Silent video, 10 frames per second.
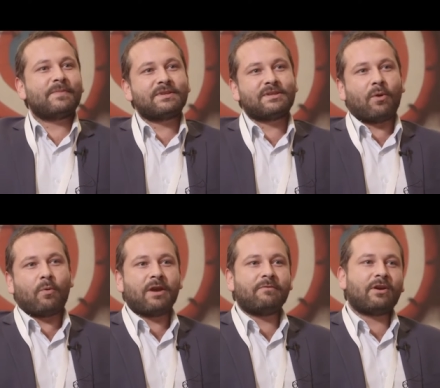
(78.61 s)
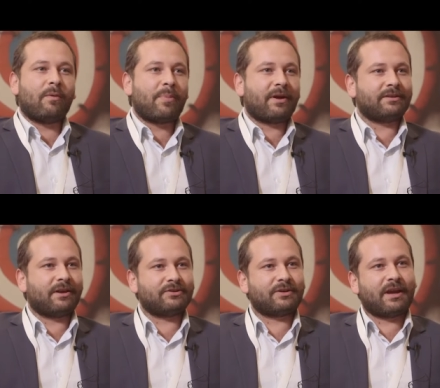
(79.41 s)
So when we compare the
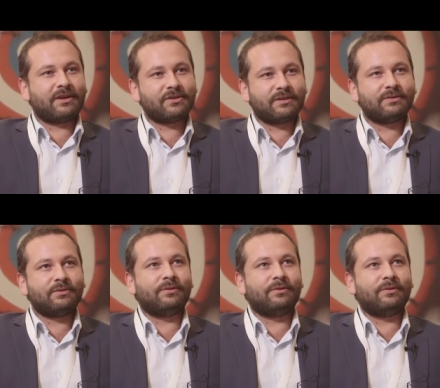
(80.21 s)
education to